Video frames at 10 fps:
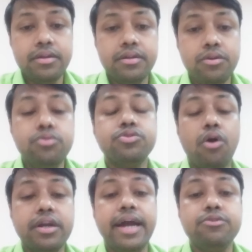lose
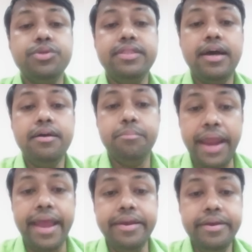contact with the
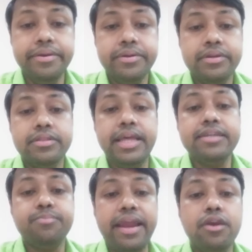brain, then
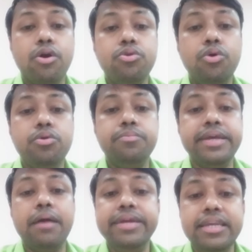spinal cord don't
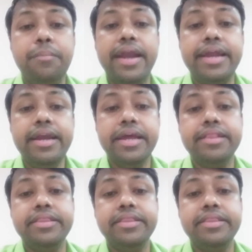become independent, and